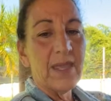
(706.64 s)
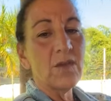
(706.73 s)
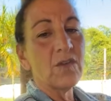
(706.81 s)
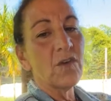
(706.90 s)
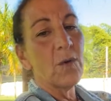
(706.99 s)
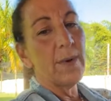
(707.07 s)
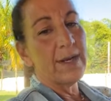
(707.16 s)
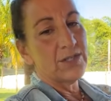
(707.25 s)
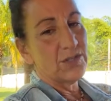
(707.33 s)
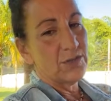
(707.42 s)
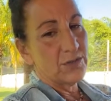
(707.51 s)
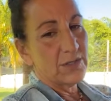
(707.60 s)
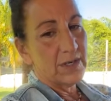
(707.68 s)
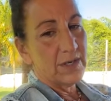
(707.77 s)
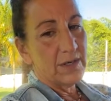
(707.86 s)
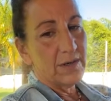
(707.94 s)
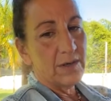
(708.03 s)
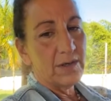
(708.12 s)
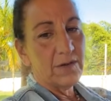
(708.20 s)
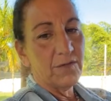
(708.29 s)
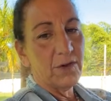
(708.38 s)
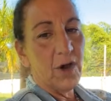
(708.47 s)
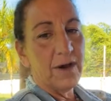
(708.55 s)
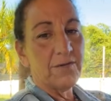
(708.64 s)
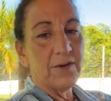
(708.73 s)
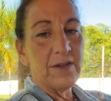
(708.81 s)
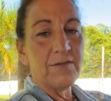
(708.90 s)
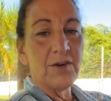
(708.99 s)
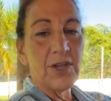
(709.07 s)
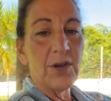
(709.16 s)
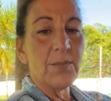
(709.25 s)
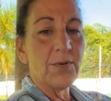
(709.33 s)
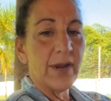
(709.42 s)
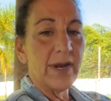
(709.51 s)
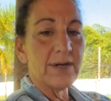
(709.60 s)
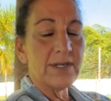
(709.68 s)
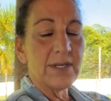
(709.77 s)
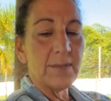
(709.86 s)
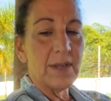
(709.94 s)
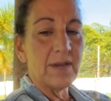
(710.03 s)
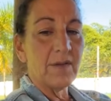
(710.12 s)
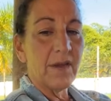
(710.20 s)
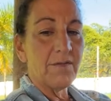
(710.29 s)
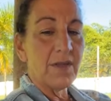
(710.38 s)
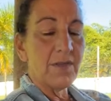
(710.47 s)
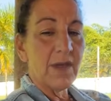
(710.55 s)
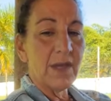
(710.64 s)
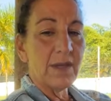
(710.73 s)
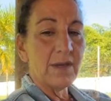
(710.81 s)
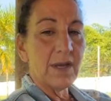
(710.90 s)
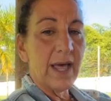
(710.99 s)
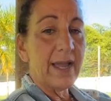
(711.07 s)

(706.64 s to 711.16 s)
Thank you so much, Susan Godfrey, for your prayers. It means everything.